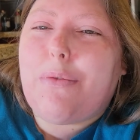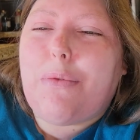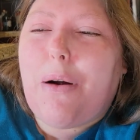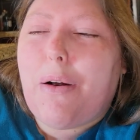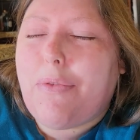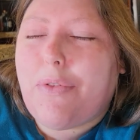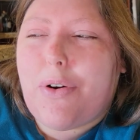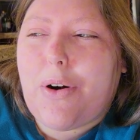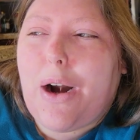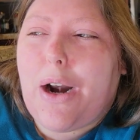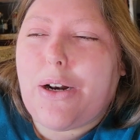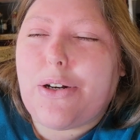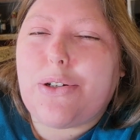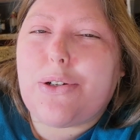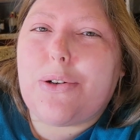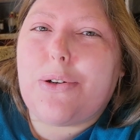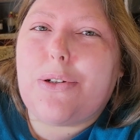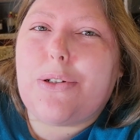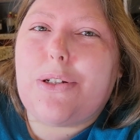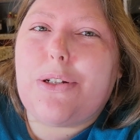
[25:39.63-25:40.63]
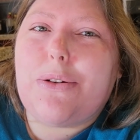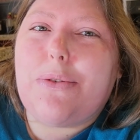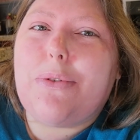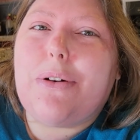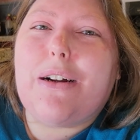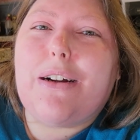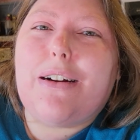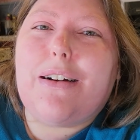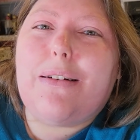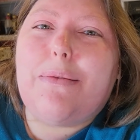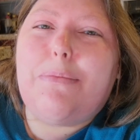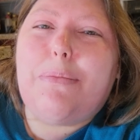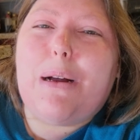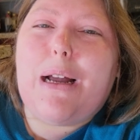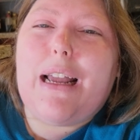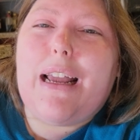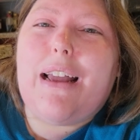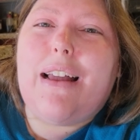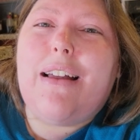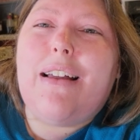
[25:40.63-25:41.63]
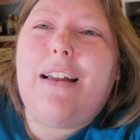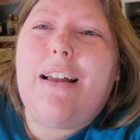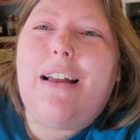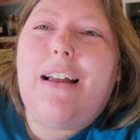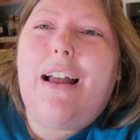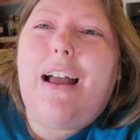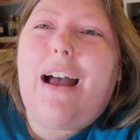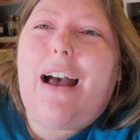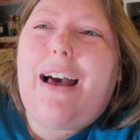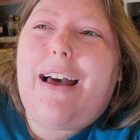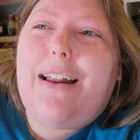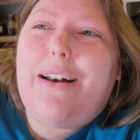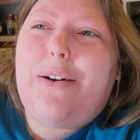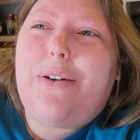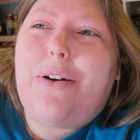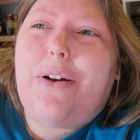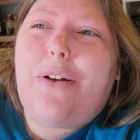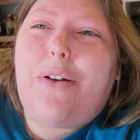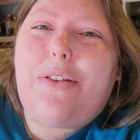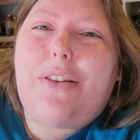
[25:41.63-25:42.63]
reverential to her, but I don't know.